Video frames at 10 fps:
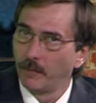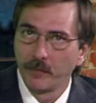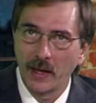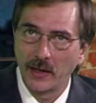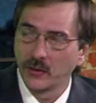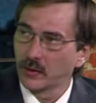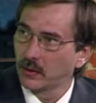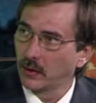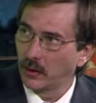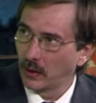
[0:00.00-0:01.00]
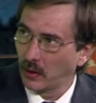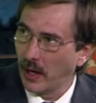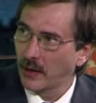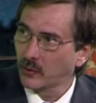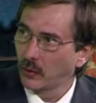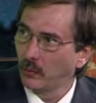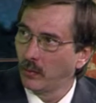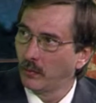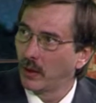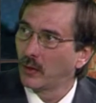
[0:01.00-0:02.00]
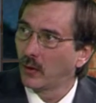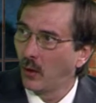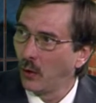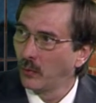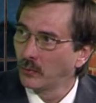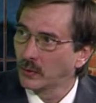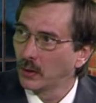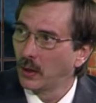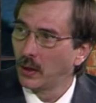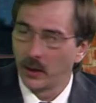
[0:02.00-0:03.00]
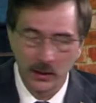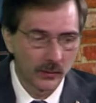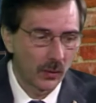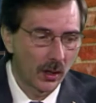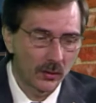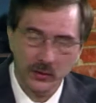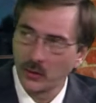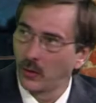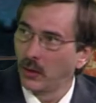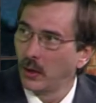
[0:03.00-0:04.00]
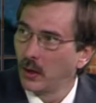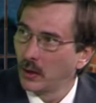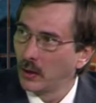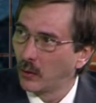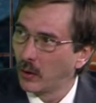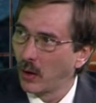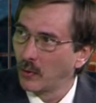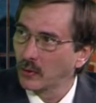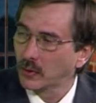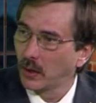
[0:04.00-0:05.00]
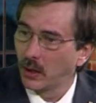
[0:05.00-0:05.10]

not just in the classroom, but in the homes as well. So, you know, we're almost